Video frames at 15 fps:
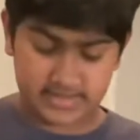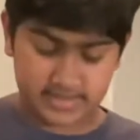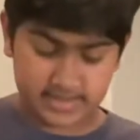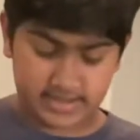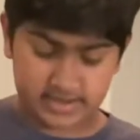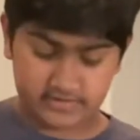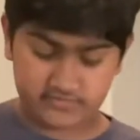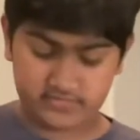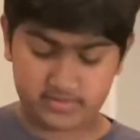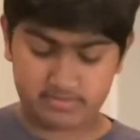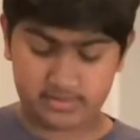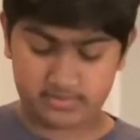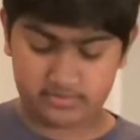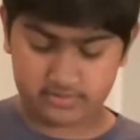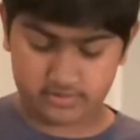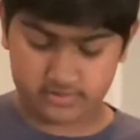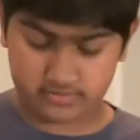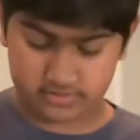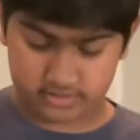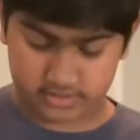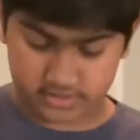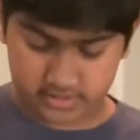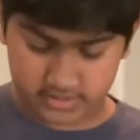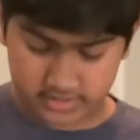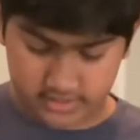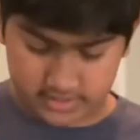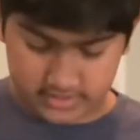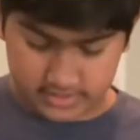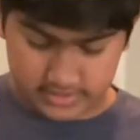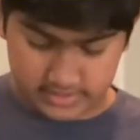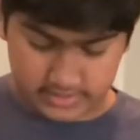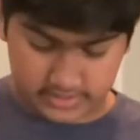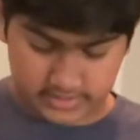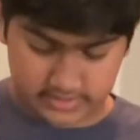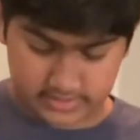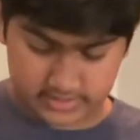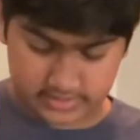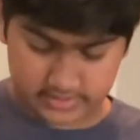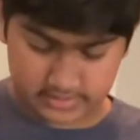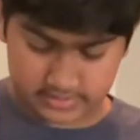out of it by pouring water. And